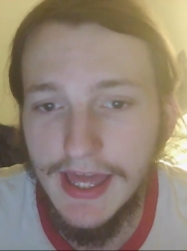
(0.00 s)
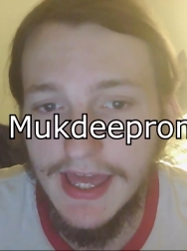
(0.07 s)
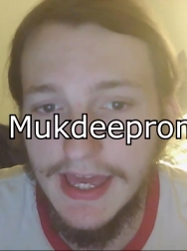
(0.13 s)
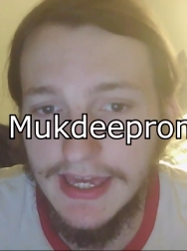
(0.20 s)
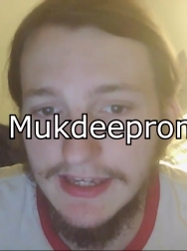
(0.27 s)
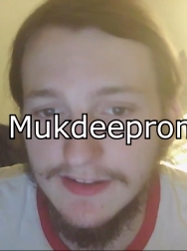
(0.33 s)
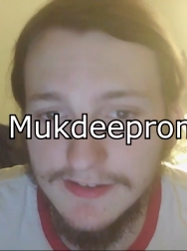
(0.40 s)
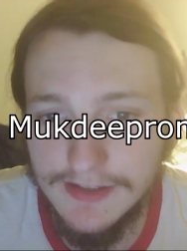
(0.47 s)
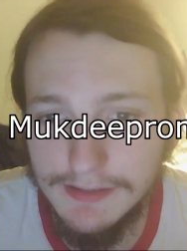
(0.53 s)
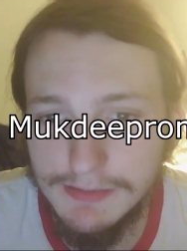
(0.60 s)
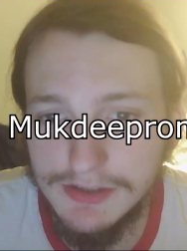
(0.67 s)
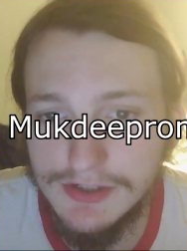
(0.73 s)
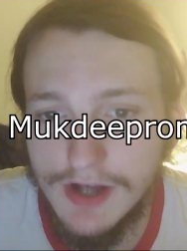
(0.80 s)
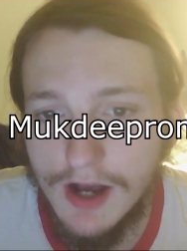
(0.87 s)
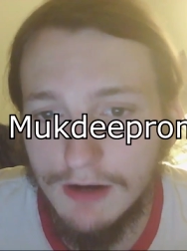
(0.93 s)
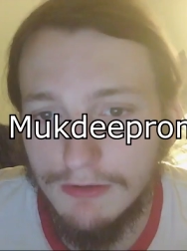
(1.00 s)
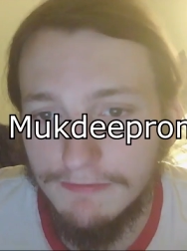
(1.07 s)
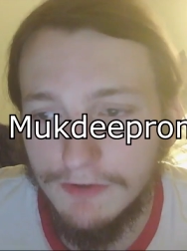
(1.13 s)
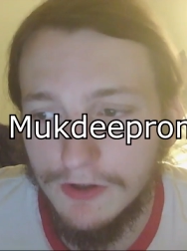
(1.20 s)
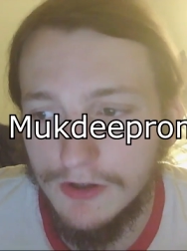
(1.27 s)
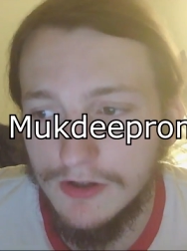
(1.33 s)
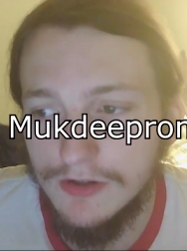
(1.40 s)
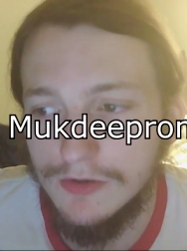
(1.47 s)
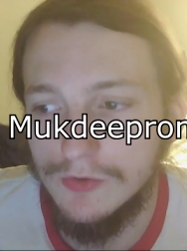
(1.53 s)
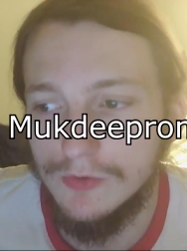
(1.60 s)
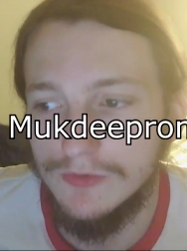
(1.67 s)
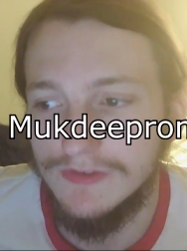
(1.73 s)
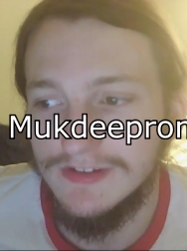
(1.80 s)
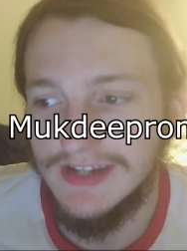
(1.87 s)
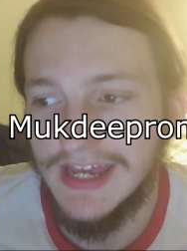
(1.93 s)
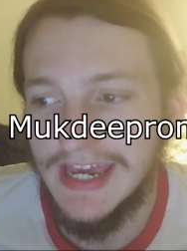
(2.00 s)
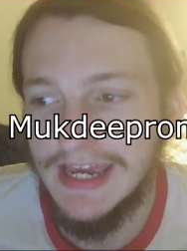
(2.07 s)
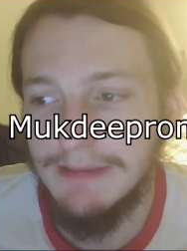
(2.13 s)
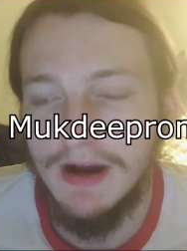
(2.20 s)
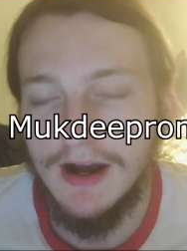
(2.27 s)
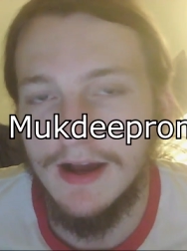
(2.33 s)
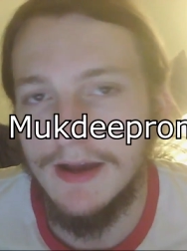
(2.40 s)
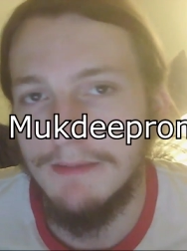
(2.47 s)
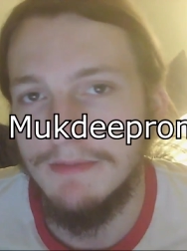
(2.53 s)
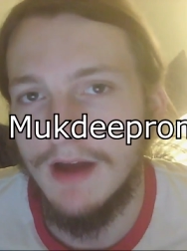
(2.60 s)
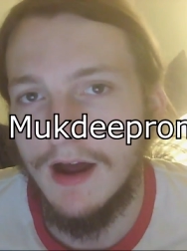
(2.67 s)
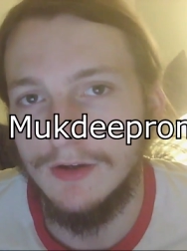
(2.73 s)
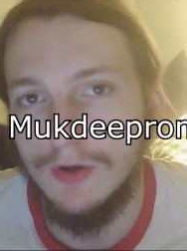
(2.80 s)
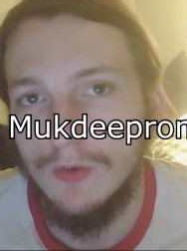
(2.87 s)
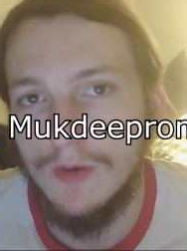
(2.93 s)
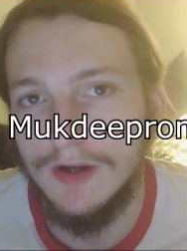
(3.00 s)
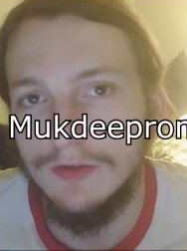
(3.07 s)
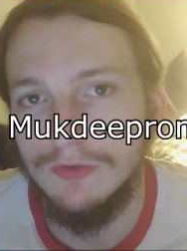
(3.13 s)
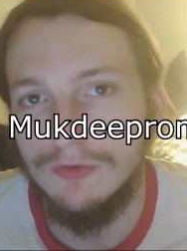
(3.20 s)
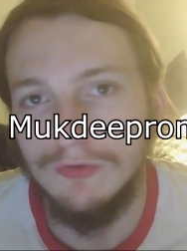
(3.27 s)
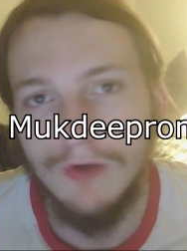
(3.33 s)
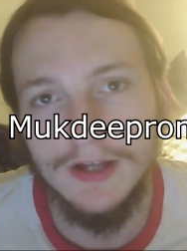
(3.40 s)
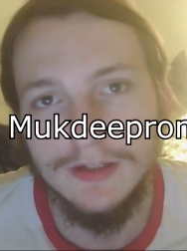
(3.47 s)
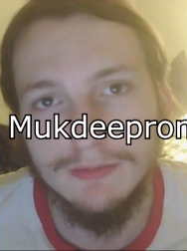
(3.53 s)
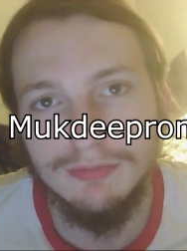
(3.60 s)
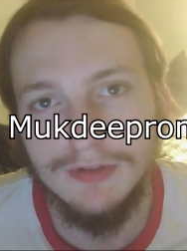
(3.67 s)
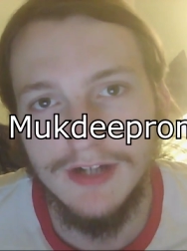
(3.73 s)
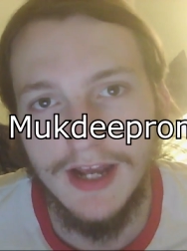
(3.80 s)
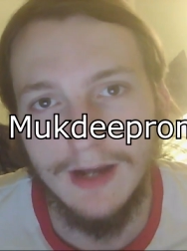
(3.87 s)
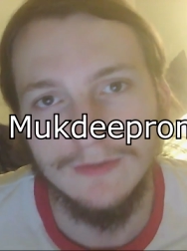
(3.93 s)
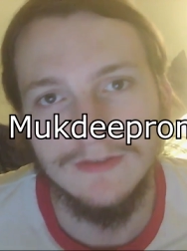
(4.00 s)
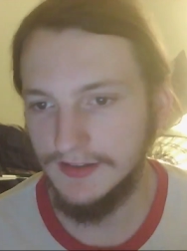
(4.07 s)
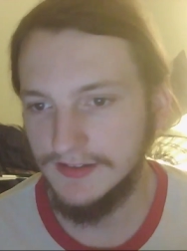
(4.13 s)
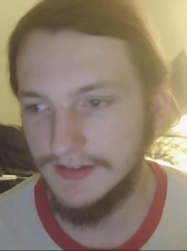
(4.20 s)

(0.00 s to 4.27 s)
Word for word: a cinematographer whose name I am not going to try to pronounce.